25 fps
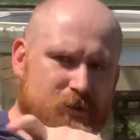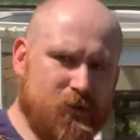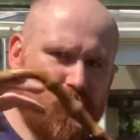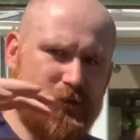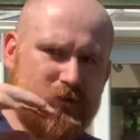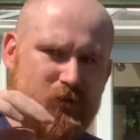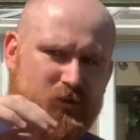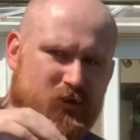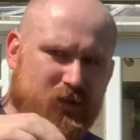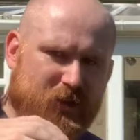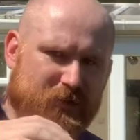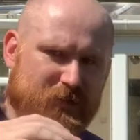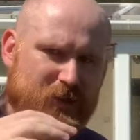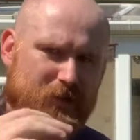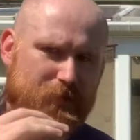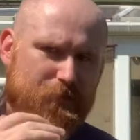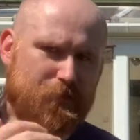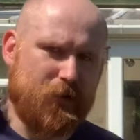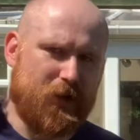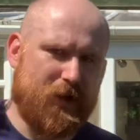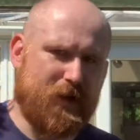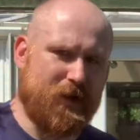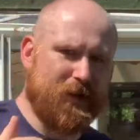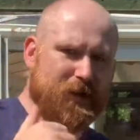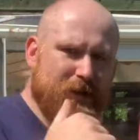Sod the
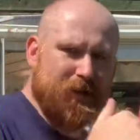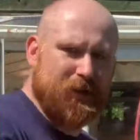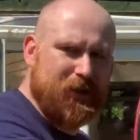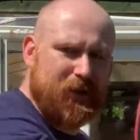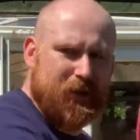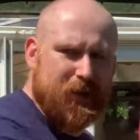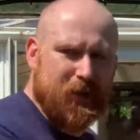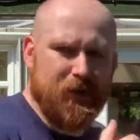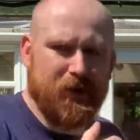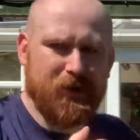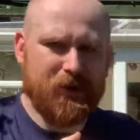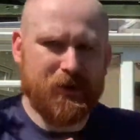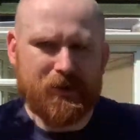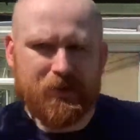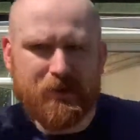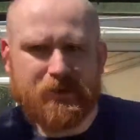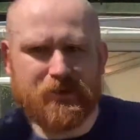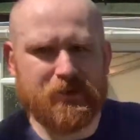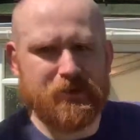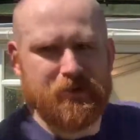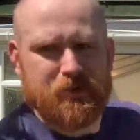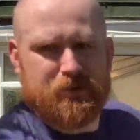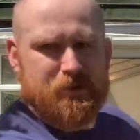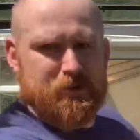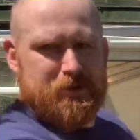umbrella,
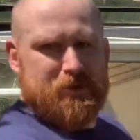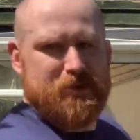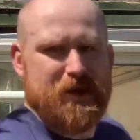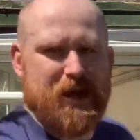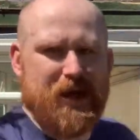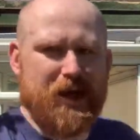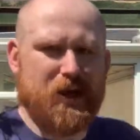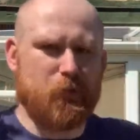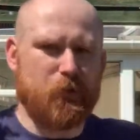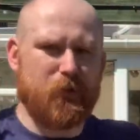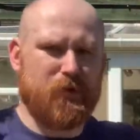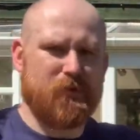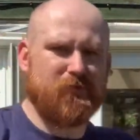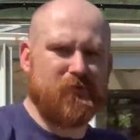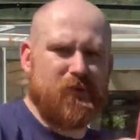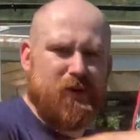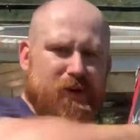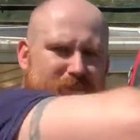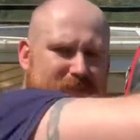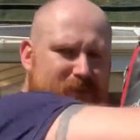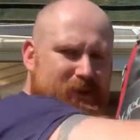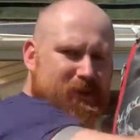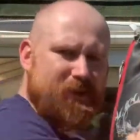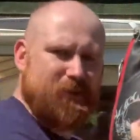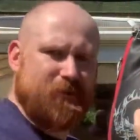now we're
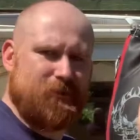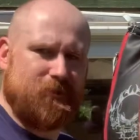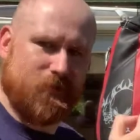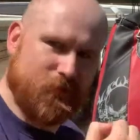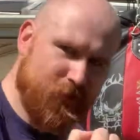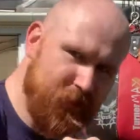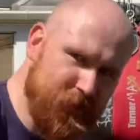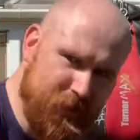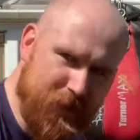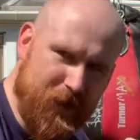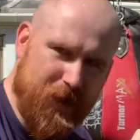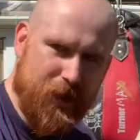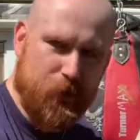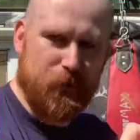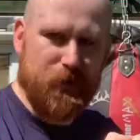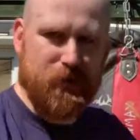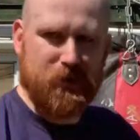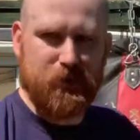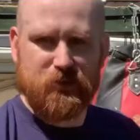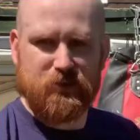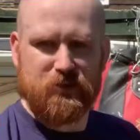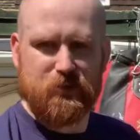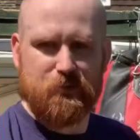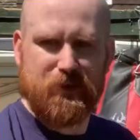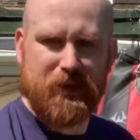fighting. Now we're
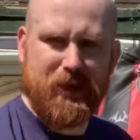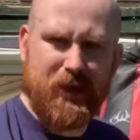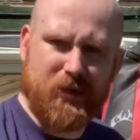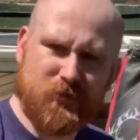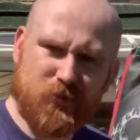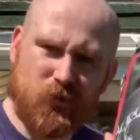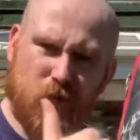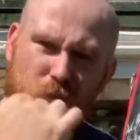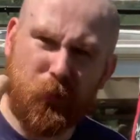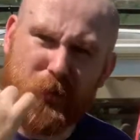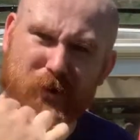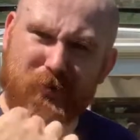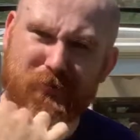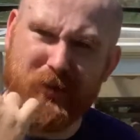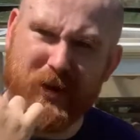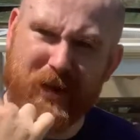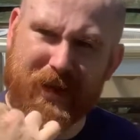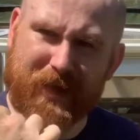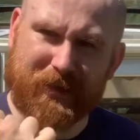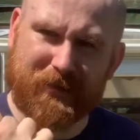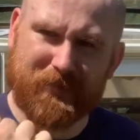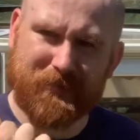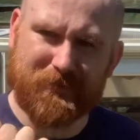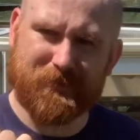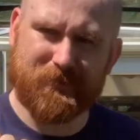doing something else or we're
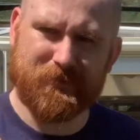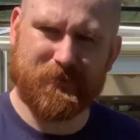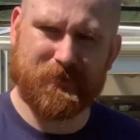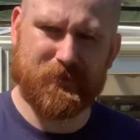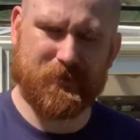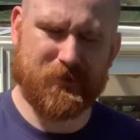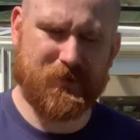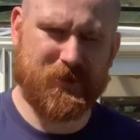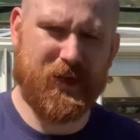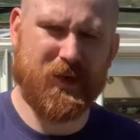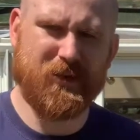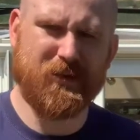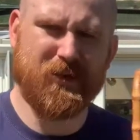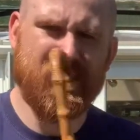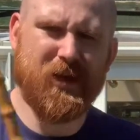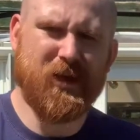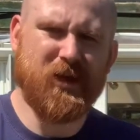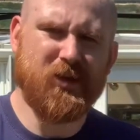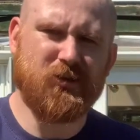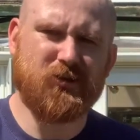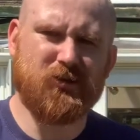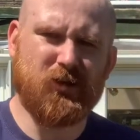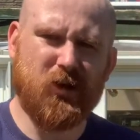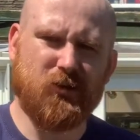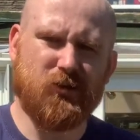running, okay?
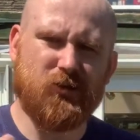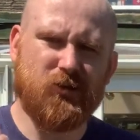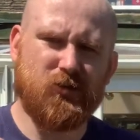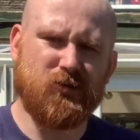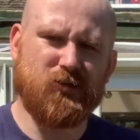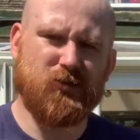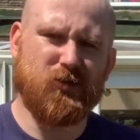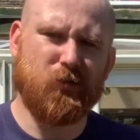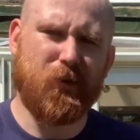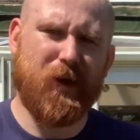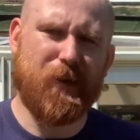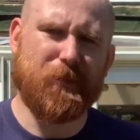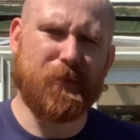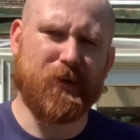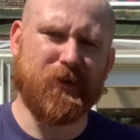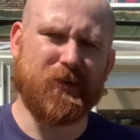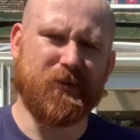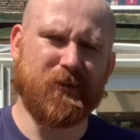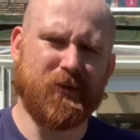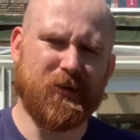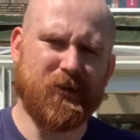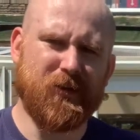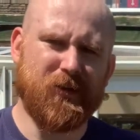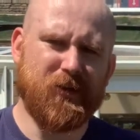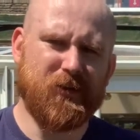Don't use the weapon
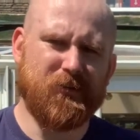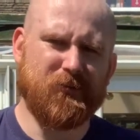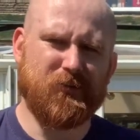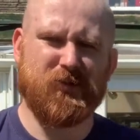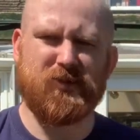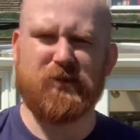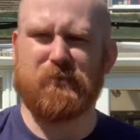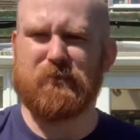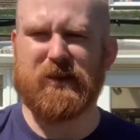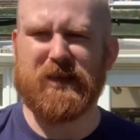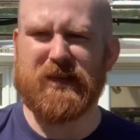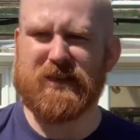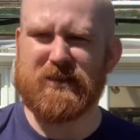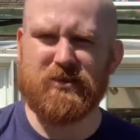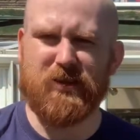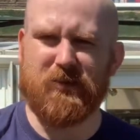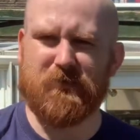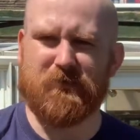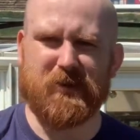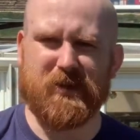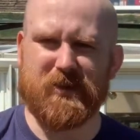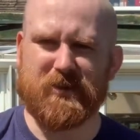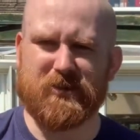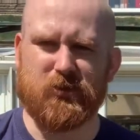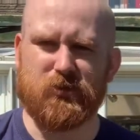for something it's not
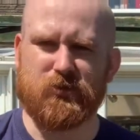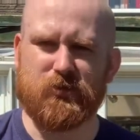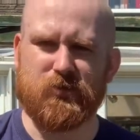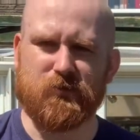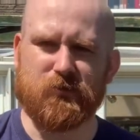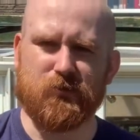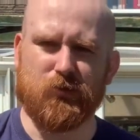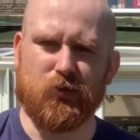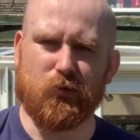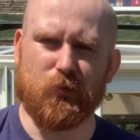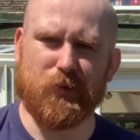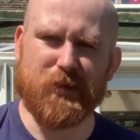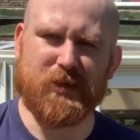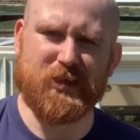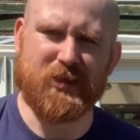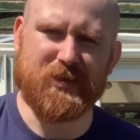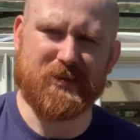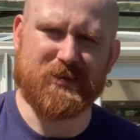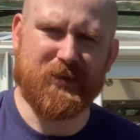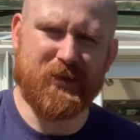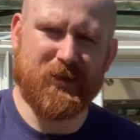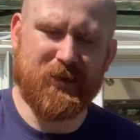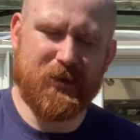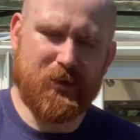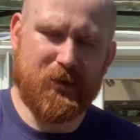very suited for, which is